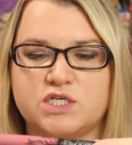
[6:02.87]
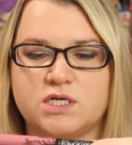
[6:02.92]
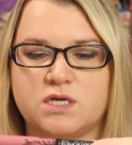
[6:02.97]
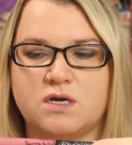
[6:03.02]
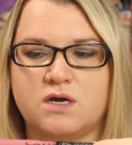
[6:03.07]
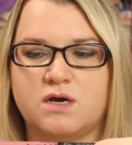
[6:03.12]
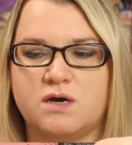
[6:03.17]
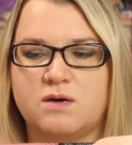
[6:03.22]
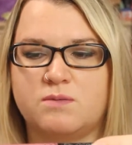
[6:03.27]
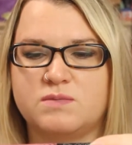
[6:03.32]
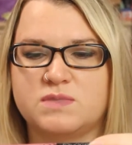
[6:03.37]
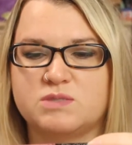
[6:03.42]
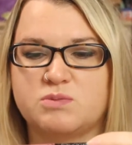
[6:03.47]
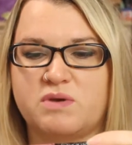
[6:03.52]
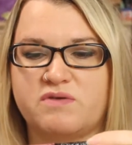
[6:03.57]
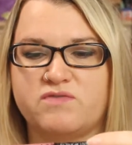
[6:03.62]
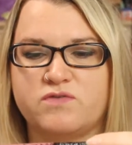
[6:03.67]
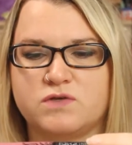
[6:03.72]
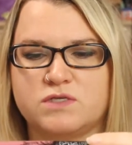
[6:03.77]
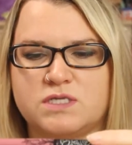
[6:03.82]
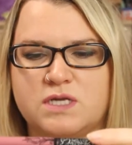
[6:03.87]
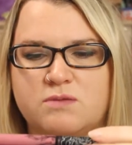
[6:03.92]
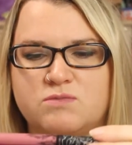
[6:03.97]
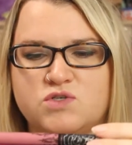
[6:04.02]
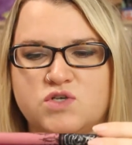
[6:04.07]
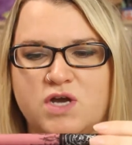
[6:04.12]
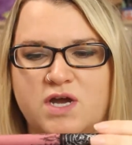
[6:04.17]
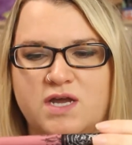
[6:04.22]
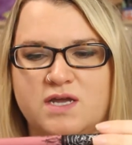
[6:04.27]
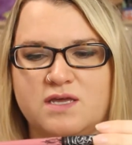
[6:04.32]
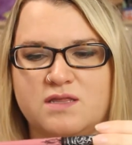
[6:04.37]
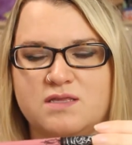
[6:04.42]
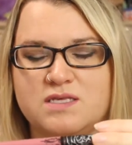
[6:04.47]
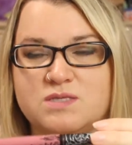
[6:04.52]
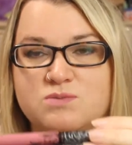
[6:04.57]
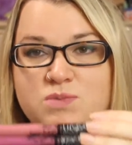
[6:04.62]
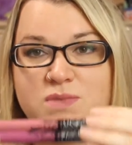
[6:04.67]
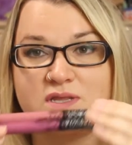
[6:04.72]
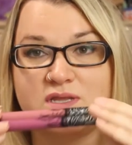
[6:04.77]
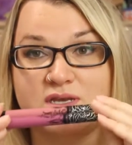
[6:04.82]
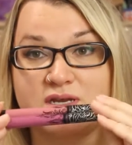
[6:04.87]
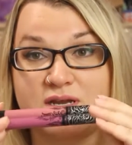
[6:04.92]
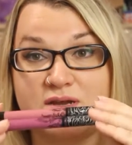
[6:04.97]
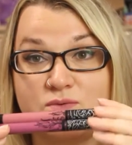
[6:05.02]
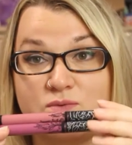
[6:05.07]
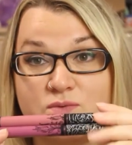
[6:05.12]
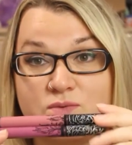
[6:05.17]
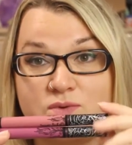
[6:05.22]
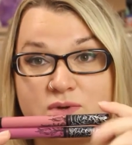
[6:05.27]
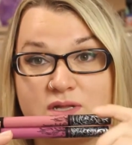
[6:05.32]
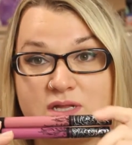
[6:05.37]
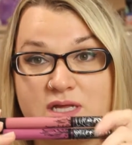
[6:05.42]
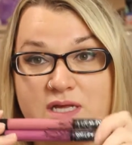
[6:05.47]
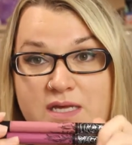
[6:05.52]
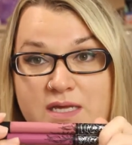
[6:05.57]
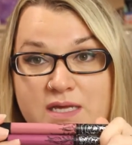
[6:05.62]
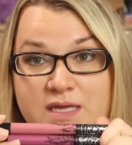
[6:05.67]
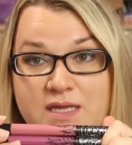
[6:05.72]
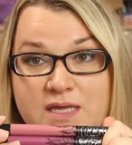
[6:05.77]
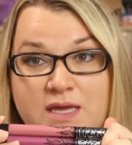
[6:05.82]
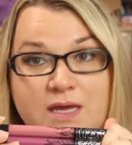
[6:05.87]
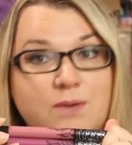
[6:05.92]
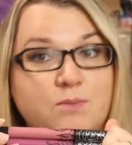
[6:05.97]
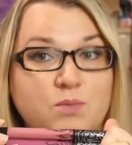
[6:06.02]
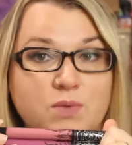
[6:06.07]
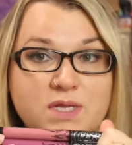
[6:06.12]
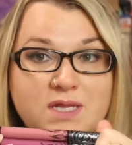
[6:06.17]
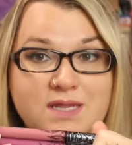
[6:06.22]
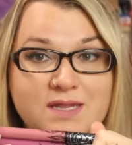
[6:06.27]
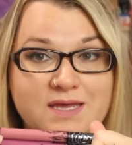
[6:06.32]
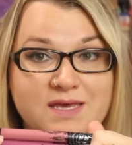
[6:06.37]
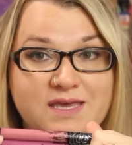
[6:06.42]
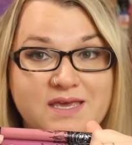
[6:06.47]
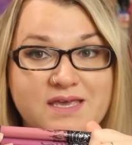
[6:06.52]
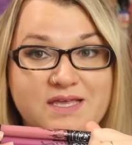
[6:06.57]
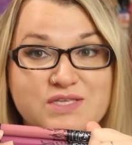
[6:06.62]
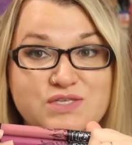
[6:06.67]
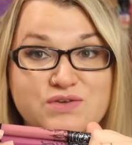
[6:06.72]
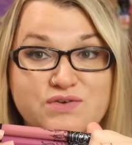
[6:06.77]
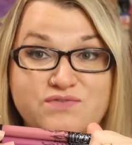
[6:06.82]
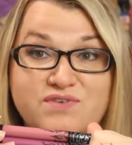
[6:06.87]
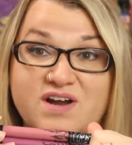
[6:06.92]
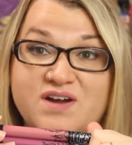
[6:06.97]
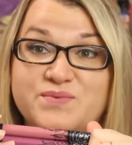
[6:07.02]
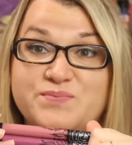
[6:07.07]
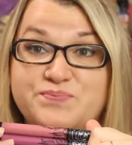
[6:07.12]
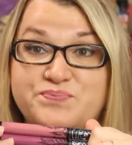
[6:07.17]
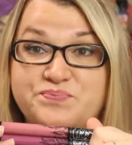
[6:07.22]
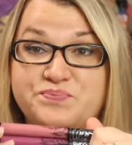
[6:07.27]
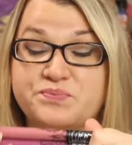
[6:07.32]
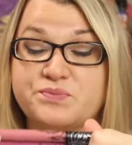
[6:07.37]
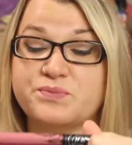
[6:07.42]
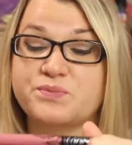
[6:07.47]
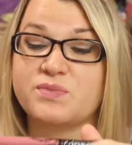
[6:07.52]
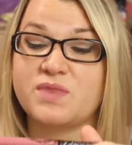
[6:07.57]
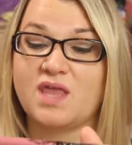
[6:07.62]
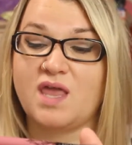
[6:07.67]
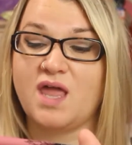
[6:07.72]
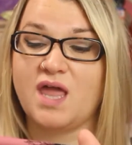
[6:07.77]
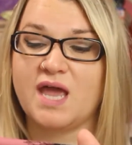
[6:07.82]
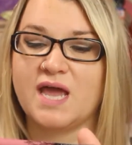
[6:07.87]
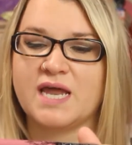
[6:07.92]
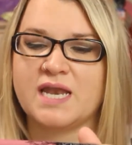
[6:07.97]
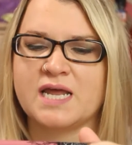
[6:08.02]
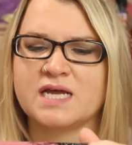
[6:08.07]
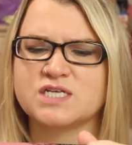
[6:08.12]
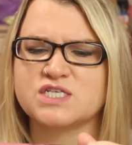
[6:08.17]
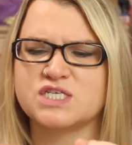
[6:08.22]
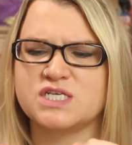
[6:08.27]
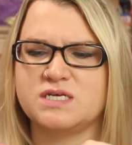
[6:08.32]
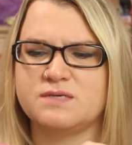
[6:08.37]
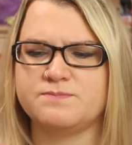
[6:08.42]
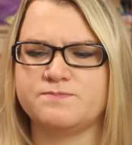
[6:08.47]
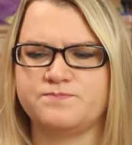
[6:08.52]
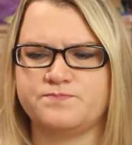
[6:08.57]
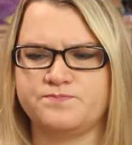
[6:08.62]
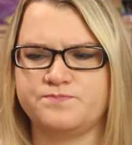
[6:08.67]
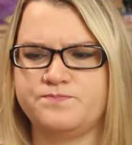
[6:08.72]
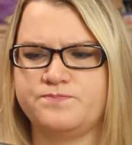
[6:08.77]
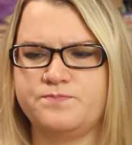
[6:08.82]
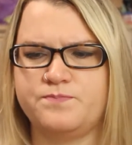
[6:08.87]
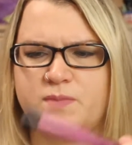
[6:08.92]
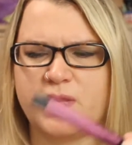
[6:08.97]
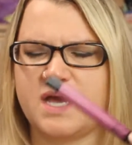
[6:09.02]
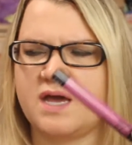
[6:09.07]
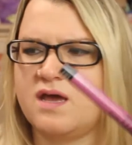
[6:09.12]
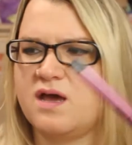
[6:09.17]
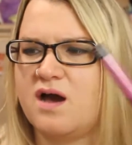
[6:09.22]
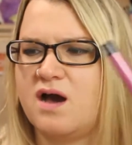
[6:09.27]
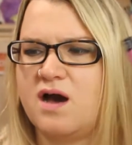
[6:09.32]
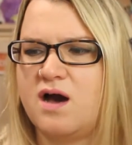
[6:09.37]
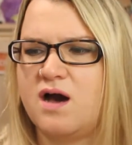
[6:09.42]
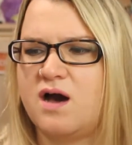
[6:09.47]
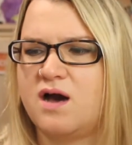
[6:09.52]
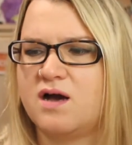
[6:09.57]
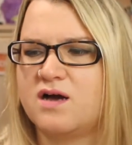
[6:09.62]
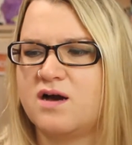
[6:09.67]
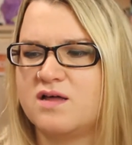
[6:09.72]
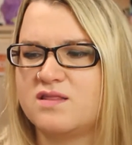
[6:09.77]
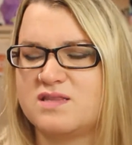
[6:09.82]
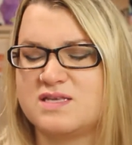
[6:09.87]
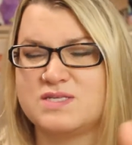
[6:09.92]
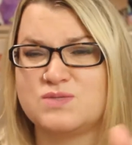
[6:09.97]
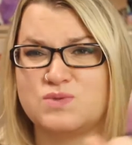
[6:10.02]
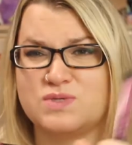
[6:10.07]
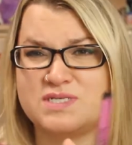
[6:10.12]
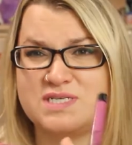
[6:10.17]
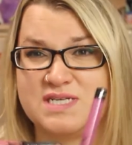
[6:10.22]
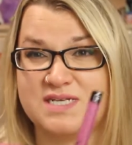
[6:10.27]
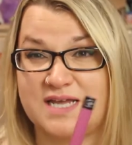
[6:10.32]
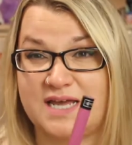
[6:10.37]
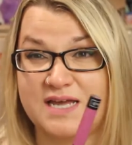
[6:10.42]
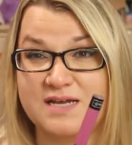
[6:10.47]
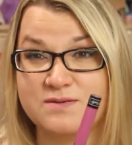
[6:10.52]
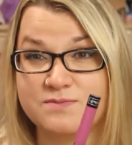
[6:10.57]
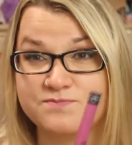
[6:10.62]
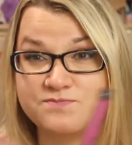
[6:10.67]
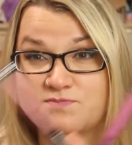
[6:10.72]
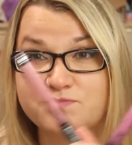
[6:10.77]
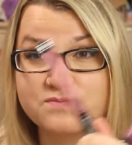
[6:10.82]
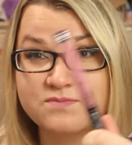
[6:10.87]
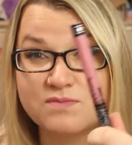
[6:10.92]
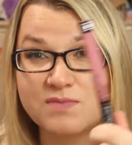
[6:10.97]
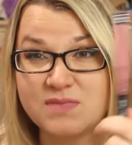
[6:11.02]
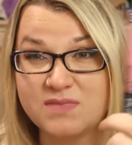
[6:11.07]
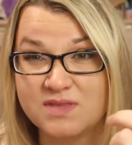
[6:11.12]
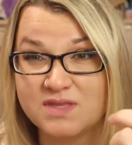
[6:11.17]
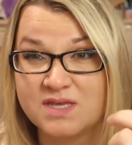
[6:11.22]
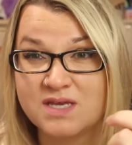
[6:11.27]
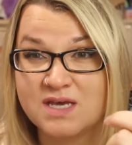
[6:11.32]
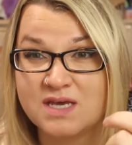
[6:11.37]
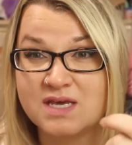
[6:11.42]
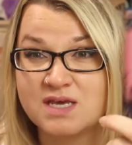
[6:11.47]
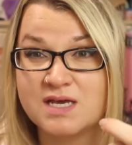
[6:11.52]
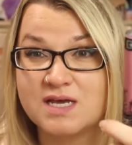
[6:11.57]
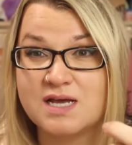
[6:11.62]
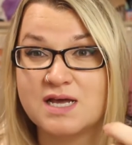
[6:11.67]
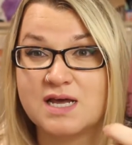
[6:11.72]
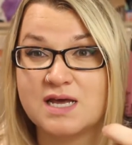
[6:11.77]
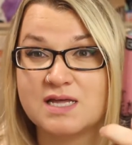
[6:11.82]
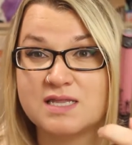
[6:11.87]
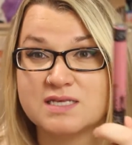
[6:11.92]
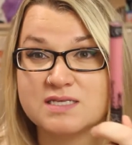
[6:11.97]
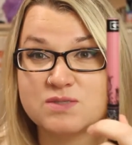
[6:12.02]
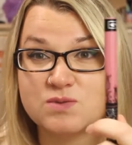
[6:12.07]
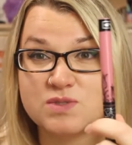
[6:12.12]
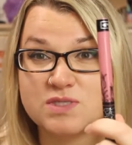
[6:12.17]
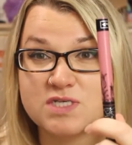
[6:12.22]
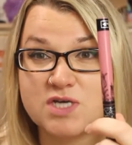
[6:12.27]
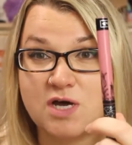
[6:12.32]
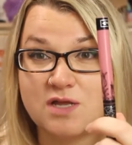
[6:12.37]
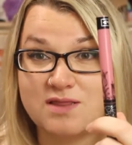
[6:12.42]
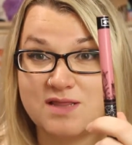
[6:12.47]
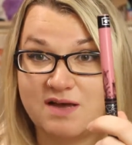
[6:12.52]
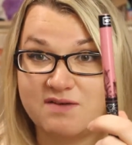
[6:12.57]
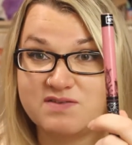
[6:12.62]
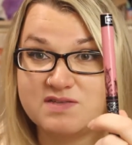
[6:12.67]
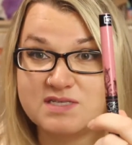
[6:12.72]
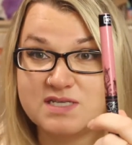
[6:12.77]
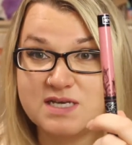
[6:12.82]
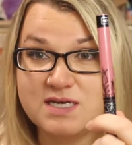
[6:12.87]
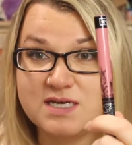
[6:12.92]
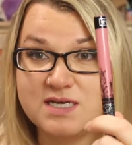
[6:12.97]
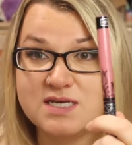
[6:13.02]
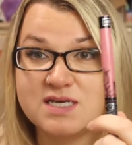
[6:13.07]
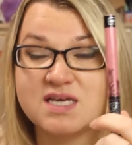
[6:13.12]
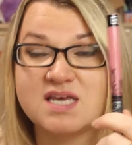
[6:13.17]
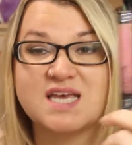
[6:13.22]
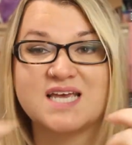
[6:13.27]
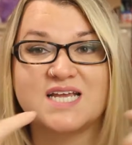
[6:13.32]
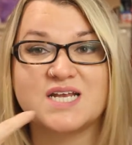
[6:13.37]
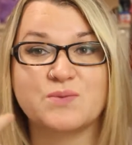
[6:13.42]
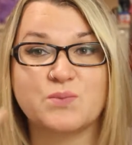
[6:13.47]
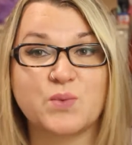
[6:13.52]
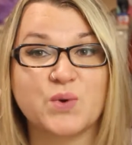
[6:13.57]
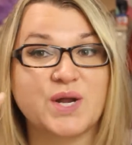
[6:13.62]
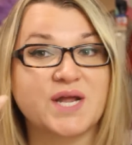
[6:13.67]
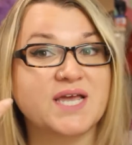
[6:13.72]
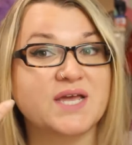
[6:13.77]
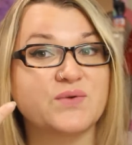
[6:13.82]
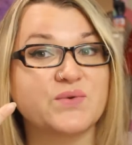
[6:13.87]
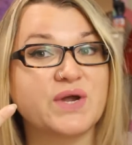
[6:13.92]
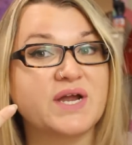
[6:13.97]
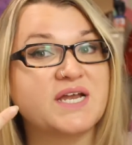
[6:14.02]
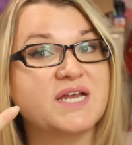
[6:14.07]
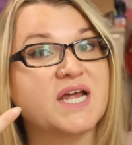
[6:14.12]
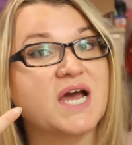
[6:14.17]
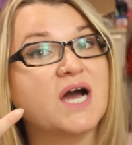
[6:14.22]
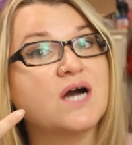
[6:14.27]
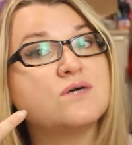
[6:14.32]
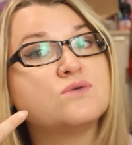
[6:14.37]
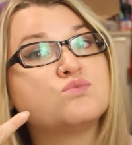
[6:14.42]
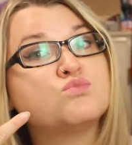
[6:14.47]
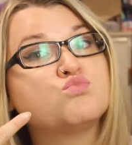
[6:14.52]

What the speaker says: it's my first time trying it this month, and I'm really liking it so far. And actually, I got this one today. This one's called Lovesick, and I'm wearing it right now.